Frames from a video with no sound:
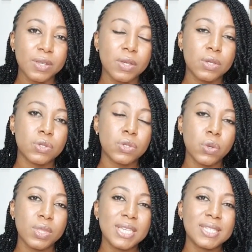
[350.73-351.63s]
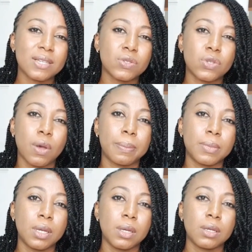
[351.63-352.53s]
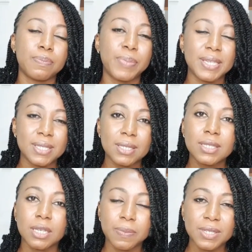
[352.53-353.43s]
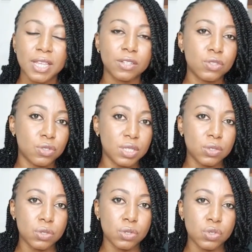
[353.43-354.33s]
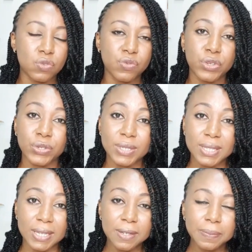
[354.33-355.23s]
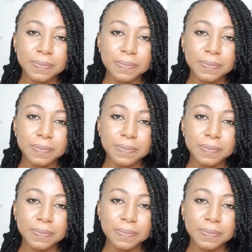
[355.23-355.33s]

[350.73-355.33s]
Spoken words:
So these are some basic tips that you need to use for your skin.